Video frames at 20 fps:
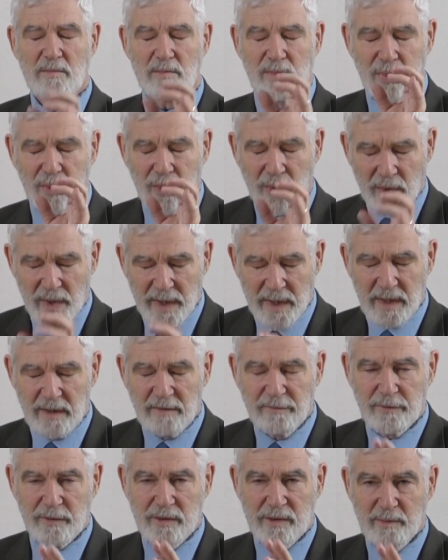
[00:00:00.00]
Pray
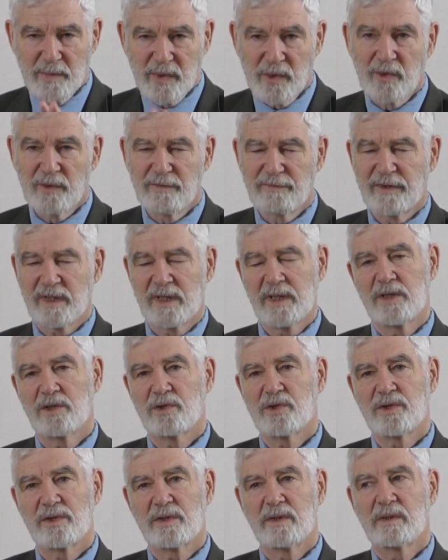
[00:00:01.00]
for the
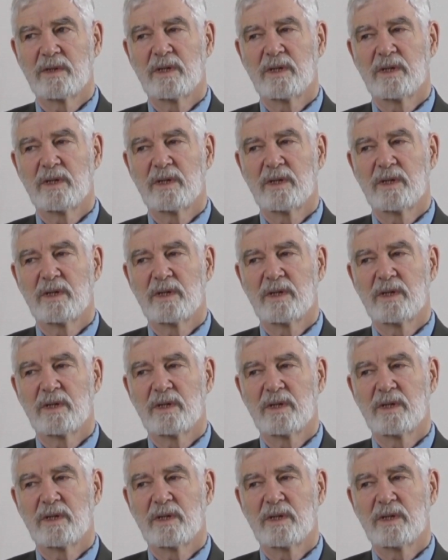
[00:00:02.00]
purification.